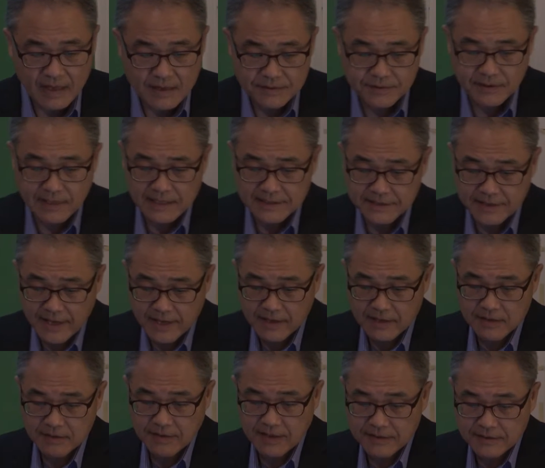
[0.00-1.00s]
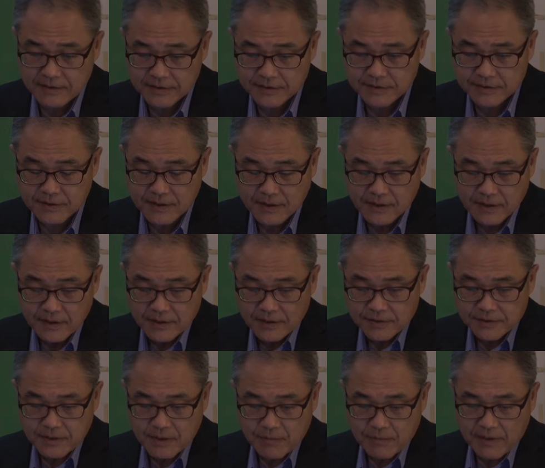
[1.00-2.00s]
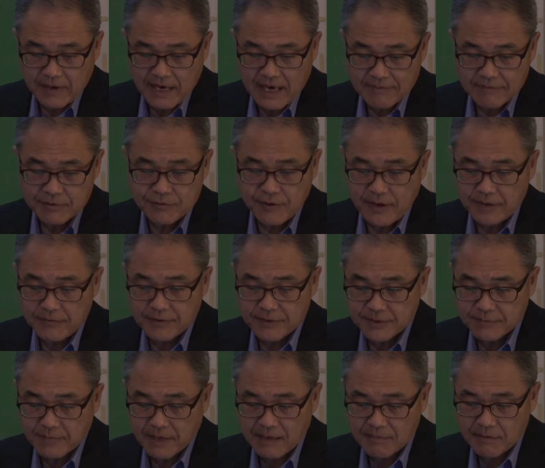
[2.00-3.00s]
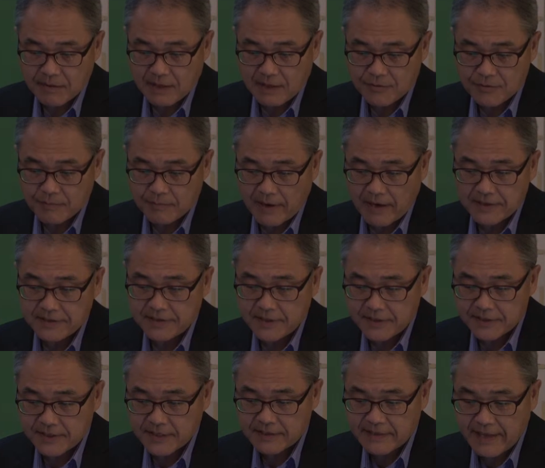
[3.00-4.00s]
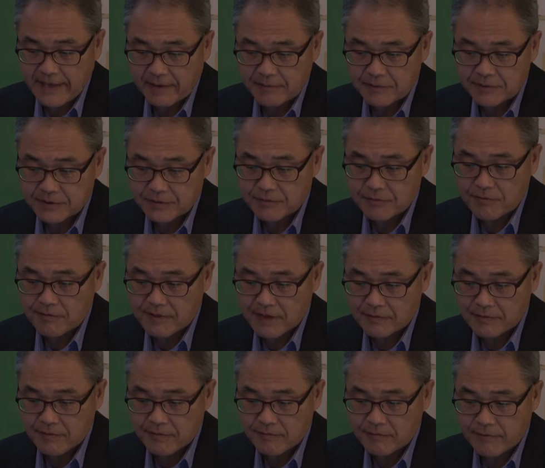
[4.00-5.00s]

So let's take a look at this. So we have changes in population by cities and towns 2000